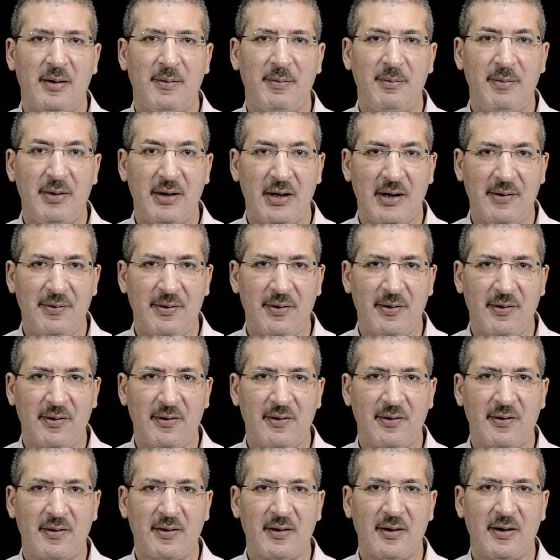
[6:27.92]

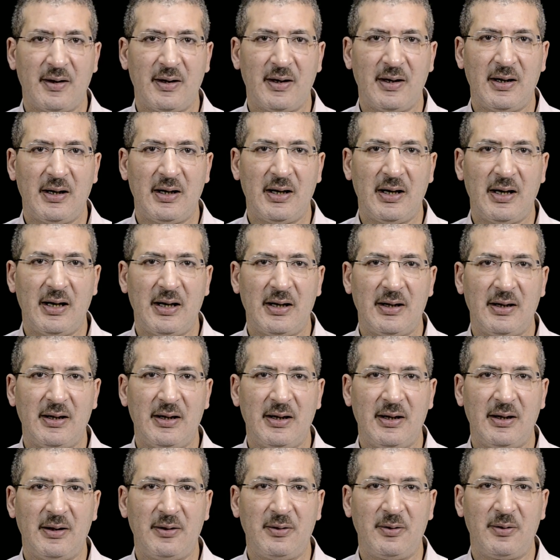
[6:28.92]
behaviors and
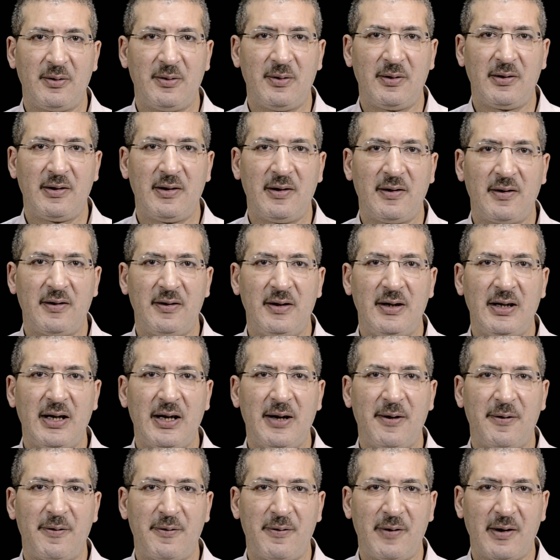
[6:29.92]
to notice the
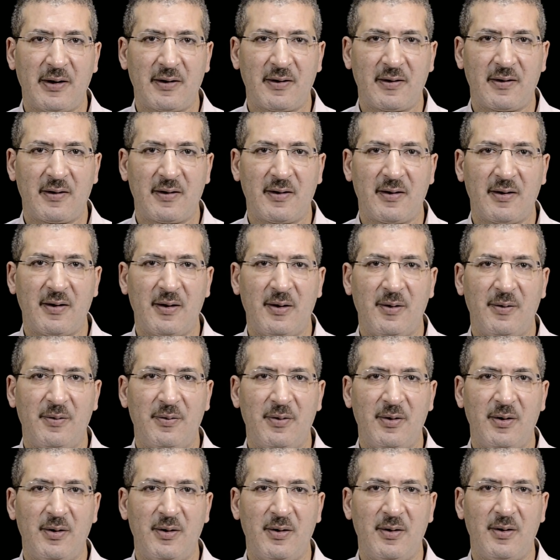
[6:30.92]
effects of
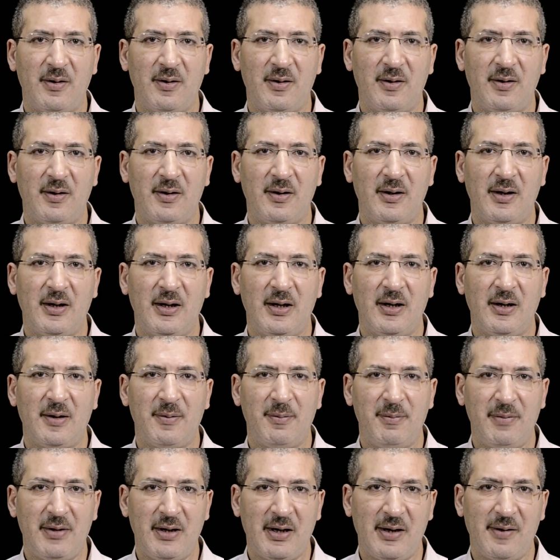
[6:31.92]
your
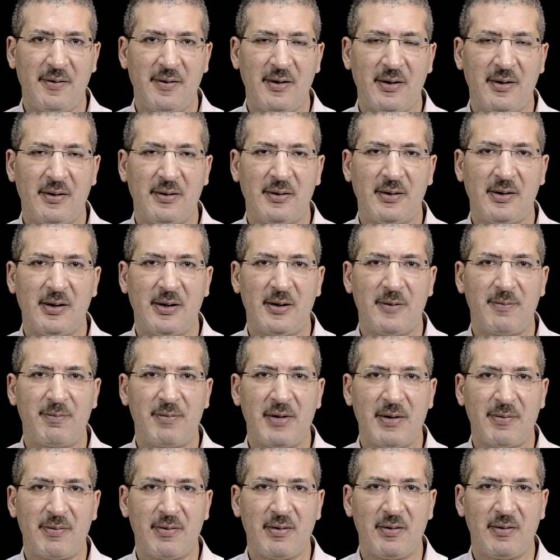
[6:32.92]
behavior on
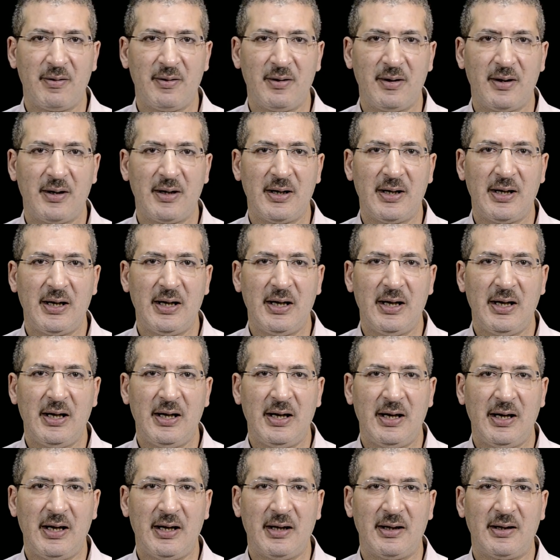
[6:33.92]
people.
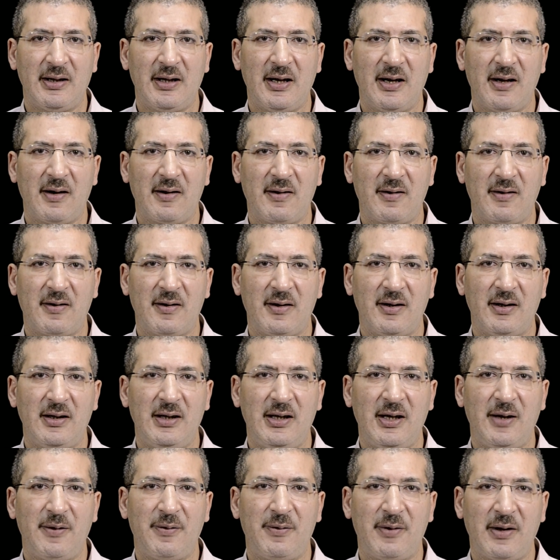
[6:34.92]
And as
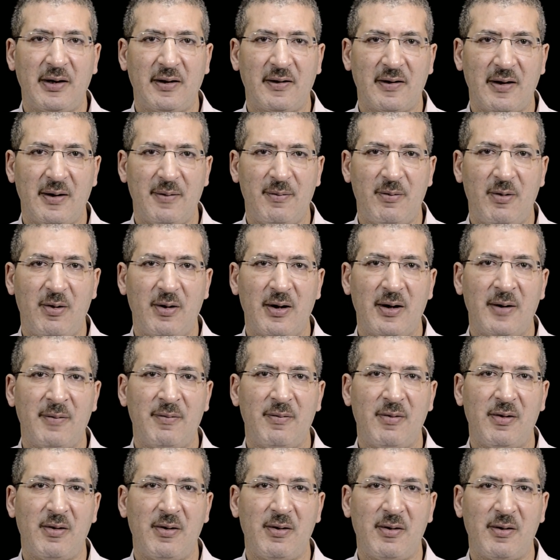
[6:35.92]
the effects are more and
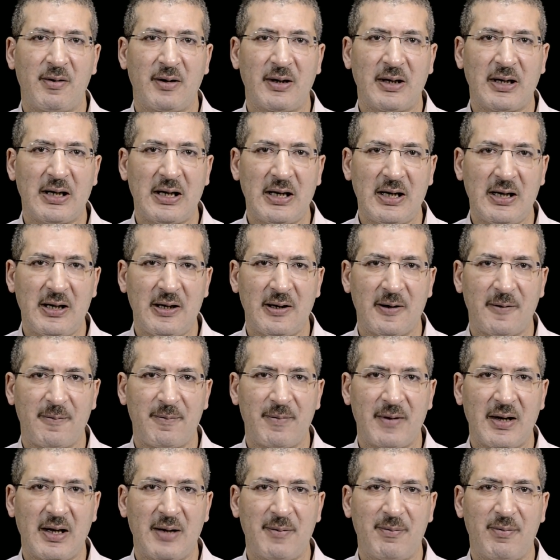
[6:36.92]
more clear
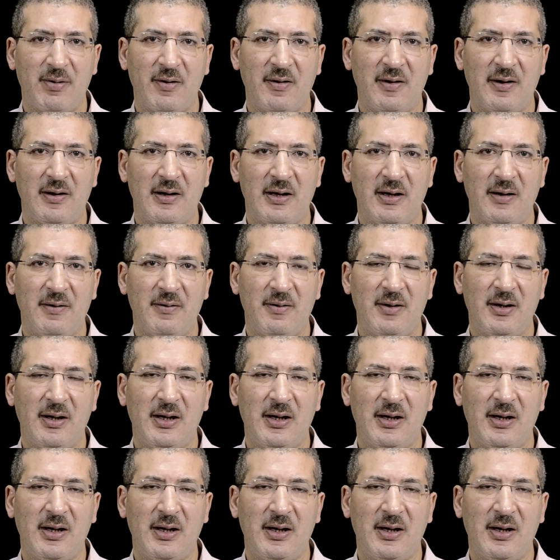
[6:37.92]
and positive,